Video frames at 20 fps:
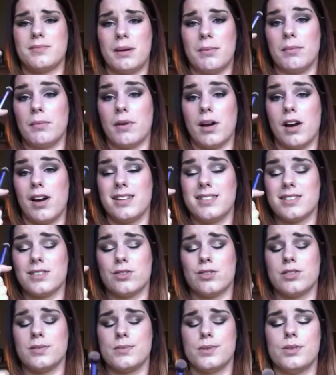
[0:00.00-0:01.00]
Maybe my eyes are
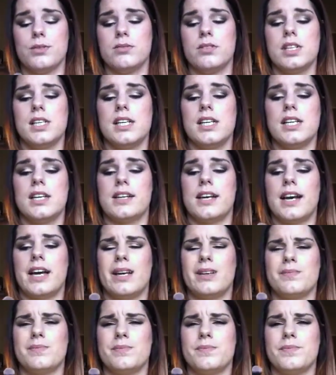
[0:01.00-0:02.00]
too small.
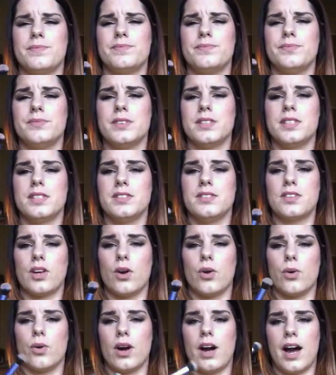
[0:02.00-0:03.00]

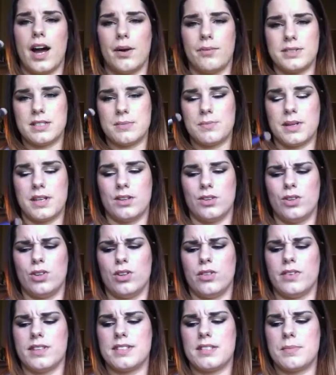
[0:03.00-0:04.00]
So I a bit
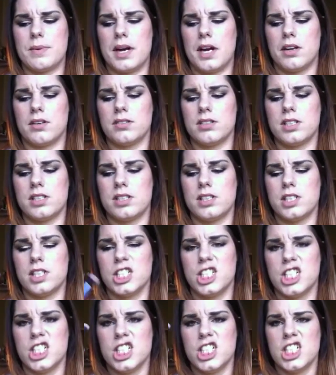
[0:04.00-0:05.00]
nervous about
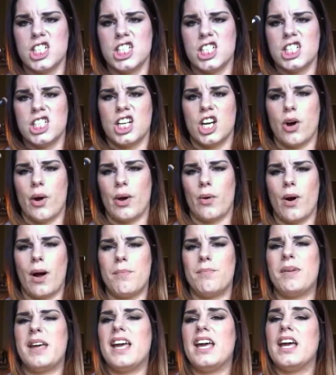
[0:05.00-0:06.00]
going
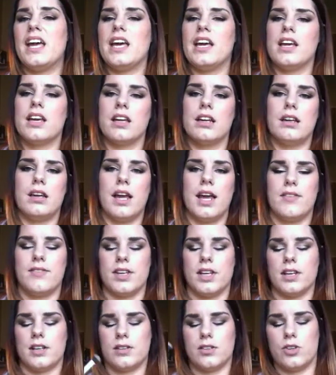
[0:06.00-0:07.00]
quite big and
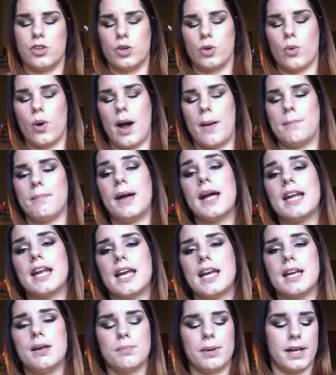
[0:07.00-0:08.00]
having it turn quite
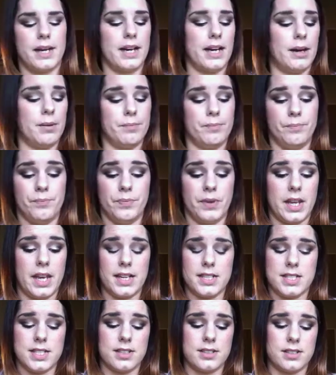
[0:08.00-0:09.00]
muddy, but
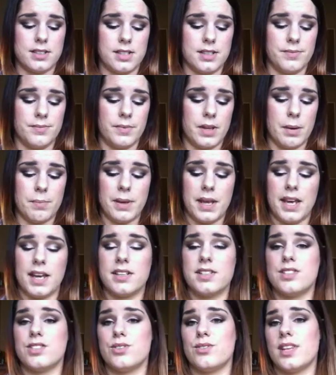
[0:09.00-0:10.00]
it didn't appear
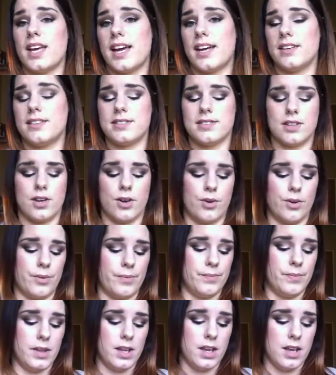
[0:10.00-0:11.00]
to do that, so
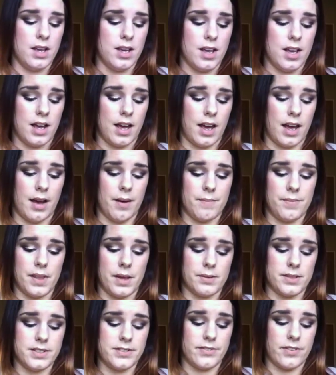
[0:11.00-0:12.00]

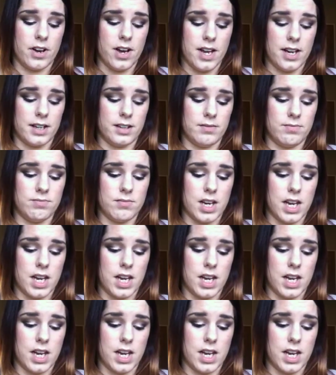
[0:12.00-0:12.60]
that was fine.